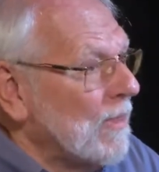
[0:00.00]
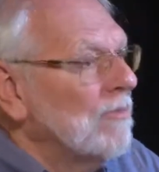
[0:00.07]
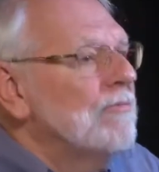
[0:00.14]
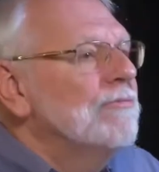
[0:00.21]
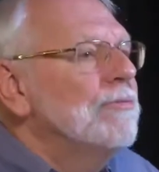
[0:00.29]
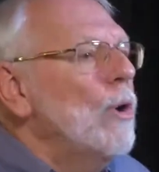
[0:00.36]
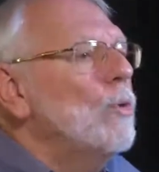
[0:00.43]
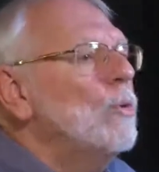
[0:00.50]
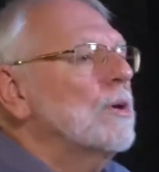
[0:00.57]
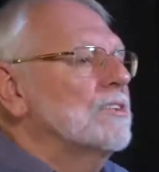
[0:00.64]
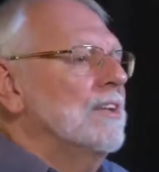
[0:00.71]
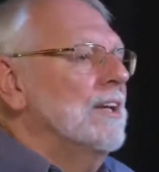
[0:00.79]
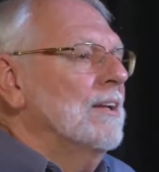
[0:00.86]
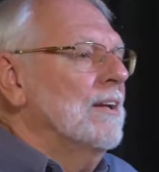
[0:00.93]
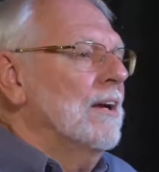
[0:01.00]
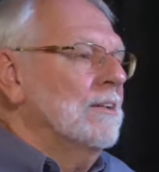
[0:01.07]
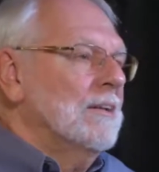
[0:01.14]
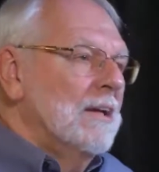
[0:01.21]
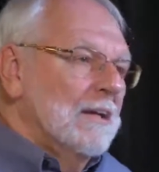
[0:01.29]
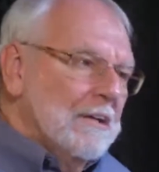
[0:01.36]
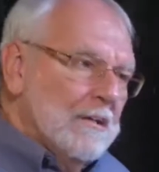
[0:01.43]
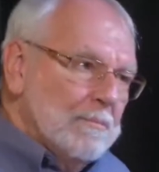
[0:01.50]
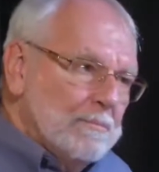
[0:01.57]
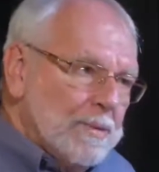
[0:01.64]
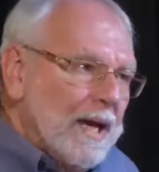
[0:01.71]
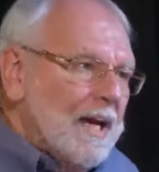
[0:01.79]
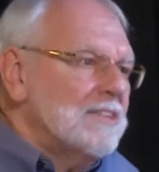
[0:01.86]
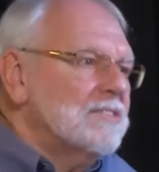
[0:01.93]
focusing on
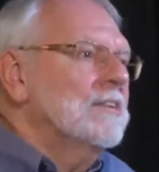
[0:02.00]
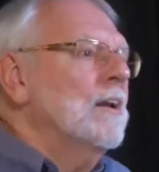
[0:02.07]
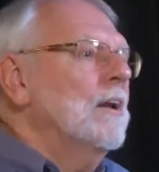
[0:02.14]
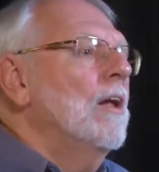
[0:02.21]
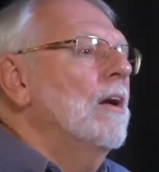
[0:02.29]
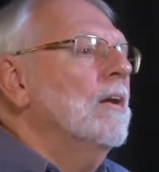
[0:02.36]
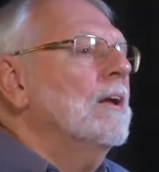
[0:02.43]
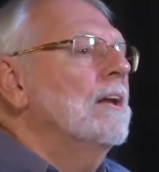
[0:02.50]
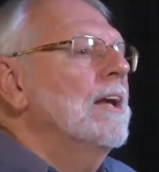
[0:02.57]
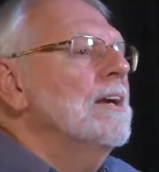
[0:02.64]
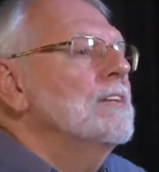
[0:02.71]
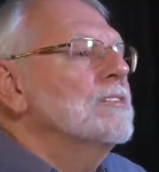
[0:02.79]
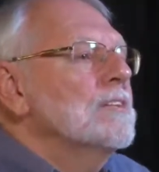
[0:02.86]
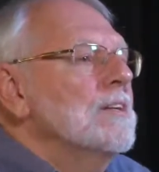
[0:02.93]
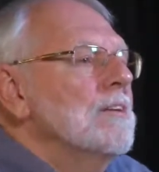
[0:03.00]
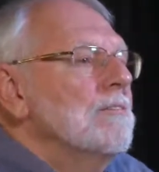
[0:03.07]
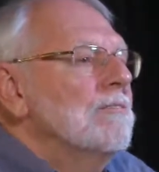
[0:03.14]
passing along a legacy of